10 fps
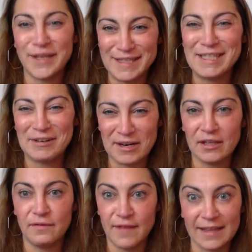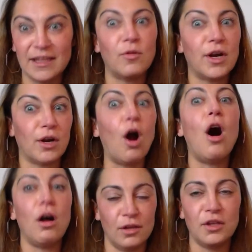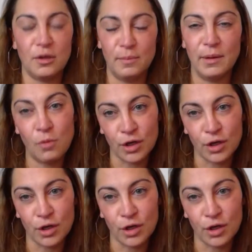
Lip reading: considering the fact that we're all a little bit